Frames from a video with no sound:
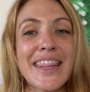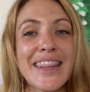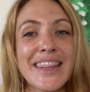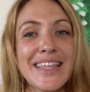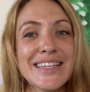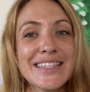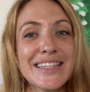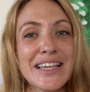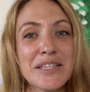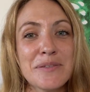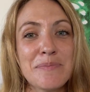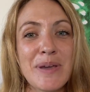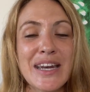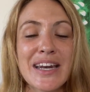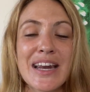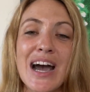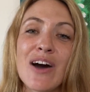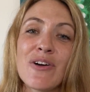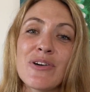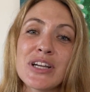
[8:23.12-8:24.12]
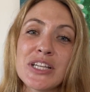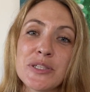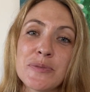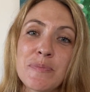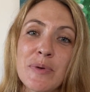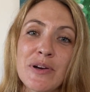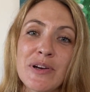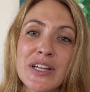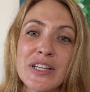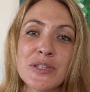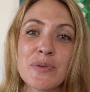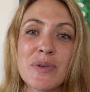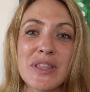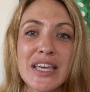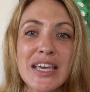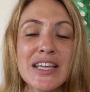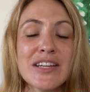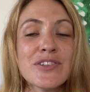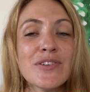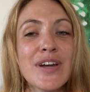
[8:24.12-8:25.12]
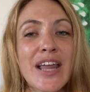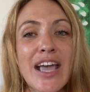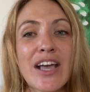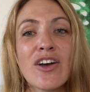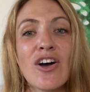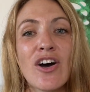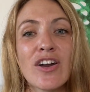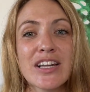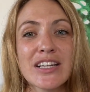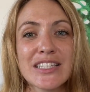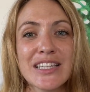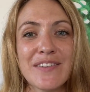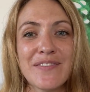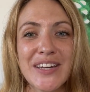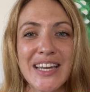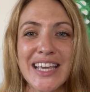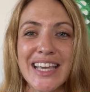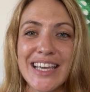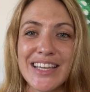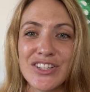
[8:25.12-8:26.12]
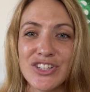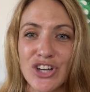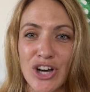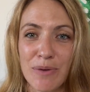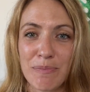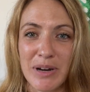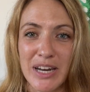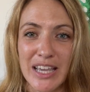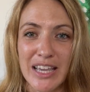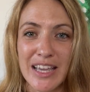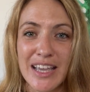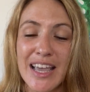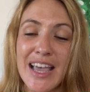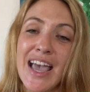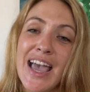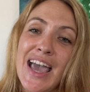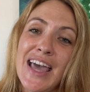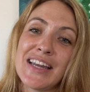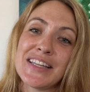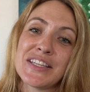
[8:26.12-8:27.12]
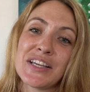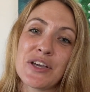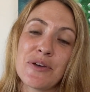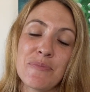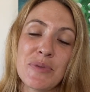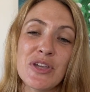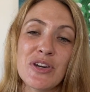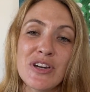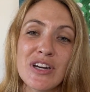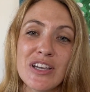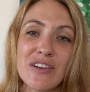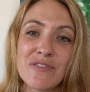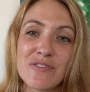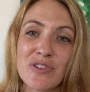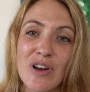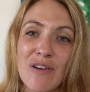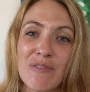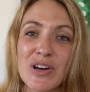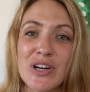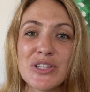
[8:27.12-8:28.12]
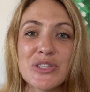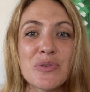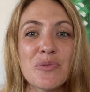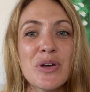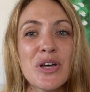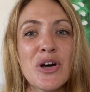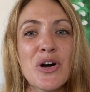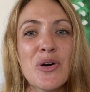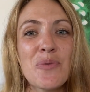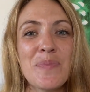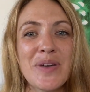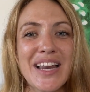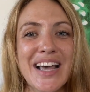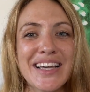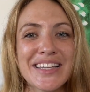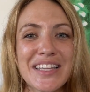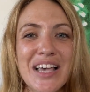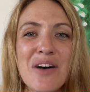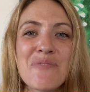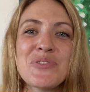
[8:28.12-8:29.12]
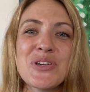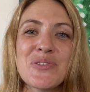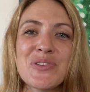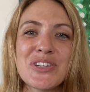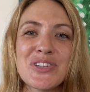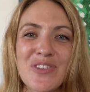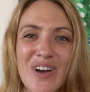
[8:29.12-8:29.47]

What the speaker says: This has been our experience with internet connectivity in Germany, and as a community of travelers, we hope it has helped you in